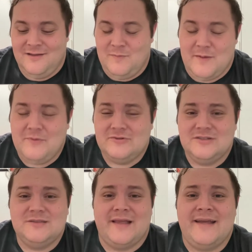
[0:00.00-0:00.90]
people
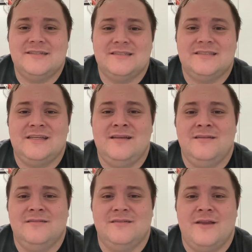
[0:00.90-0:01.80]
just like to
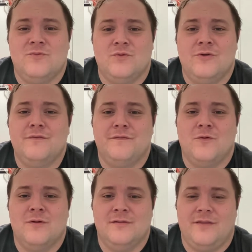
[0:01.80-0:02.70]
see and root
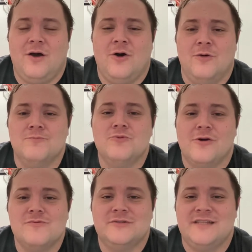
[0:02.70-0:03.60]
for the
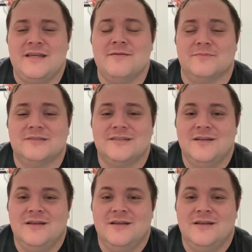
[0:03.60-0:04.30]
homegrown teams.